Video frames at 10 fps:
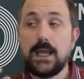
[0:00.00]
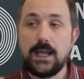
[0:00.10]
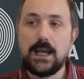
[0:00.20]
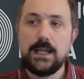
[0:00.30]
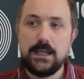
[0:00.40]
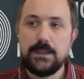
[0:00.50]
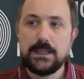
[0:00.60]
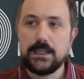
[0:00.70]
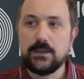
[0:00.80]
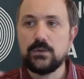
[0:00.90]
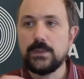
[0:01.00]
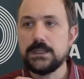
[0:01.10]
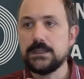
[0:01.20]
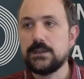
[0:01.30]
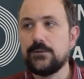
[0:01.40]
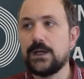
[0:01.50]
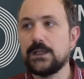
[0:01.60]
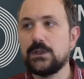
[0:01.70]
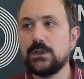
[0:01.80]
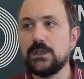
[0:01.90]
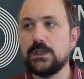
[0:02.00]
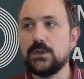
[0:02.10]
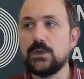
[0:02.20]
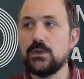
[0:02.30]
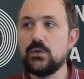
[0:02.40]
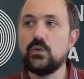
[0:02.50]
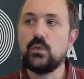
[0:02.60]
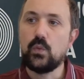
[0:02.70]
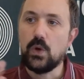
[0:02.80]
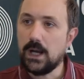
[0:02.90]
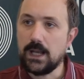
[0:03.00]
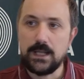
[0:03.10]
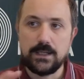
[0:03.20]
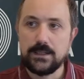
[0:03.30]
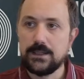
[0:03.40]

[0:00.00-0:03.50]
a limited automated refactoring that you can do while